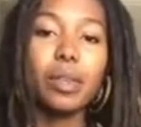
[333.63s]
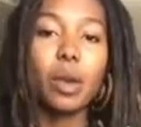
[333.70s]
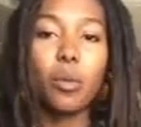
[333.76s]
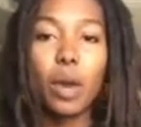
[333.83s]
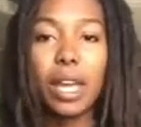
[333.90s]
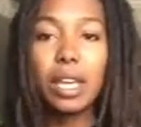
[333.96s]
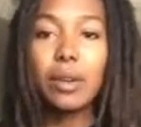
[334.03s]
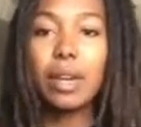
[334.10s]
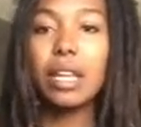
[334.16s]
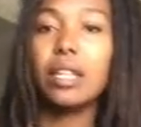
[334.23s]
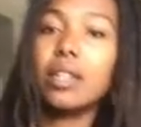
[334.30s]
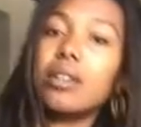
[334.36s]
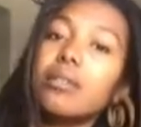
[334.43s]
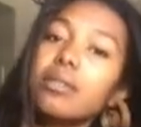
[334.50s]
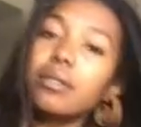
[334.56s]
What you can
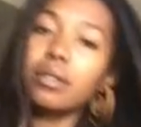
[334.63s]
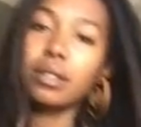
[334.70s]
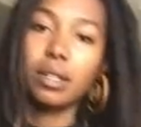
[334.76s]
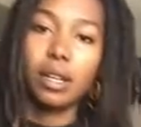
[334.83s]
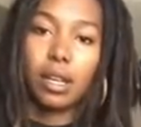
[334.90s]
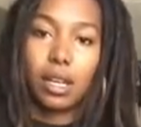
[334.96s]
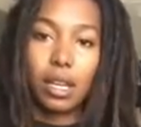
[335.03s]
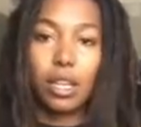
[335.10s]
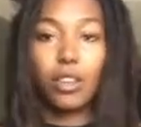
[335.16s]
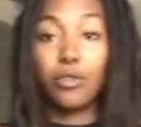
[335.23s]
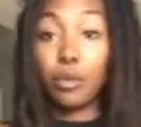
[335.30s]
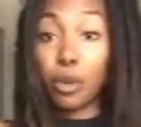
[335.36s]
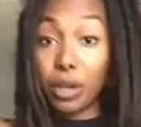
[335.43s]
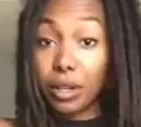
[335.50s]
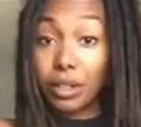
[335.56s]
do,
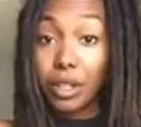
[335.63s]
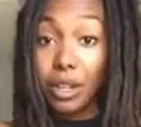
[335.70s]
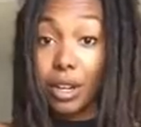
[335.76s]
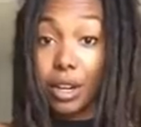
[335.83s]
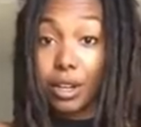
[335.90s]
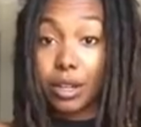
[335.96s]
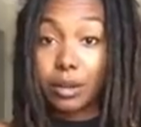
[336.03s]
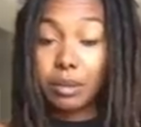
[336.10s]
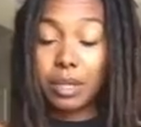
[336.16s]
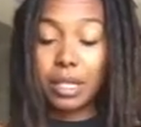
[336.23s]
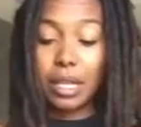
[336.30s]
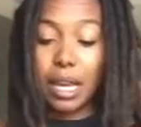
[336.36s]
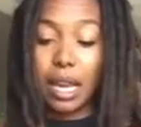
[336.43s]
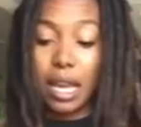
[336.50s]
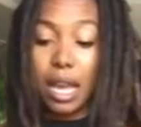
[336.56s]
you've boiled your
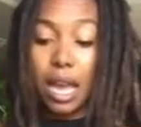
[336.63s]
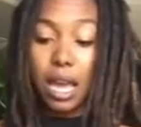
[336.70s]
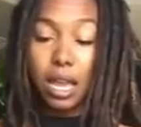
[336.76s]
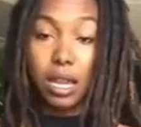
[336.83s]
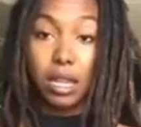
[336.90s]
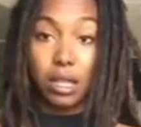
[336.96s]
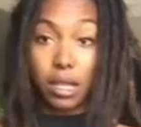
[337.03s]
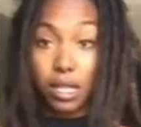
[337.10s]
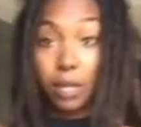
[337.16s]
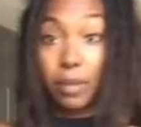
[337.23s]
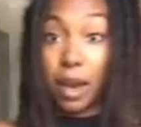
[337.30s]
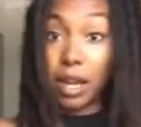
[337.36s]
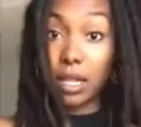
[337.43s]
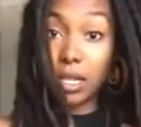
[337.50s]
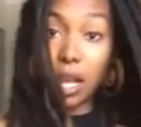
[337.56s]
herbs and this
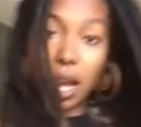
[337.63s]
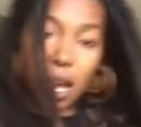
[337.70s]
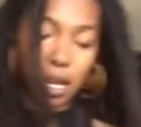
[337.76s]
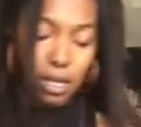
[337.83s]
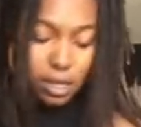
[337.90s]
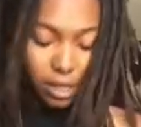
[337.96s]
pot is hot.